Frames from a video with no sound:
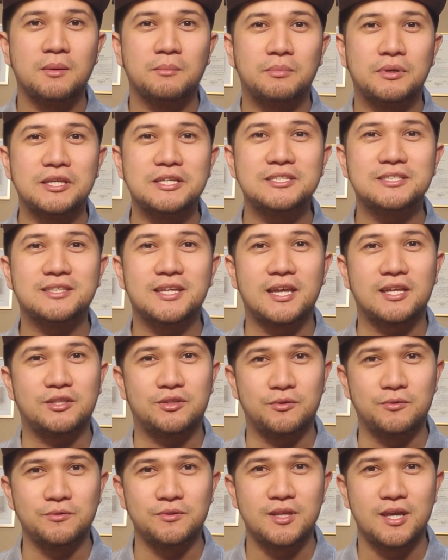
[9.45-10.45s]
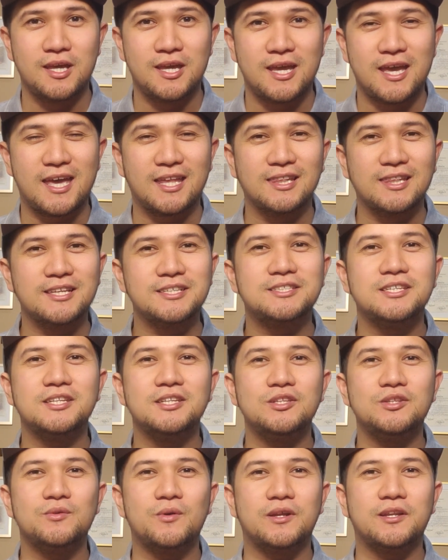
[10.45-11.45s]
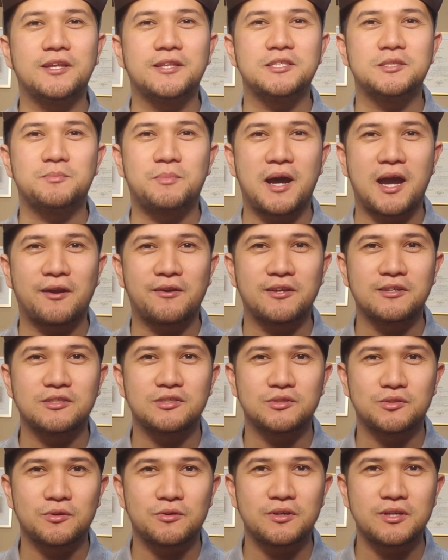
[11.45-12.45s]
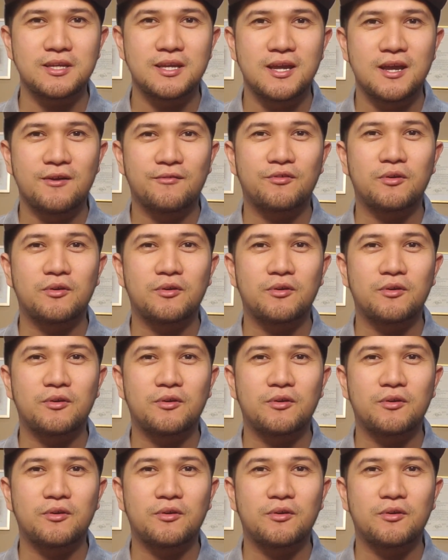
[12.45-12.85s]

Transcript: please stay tuned and listen to an inspiring story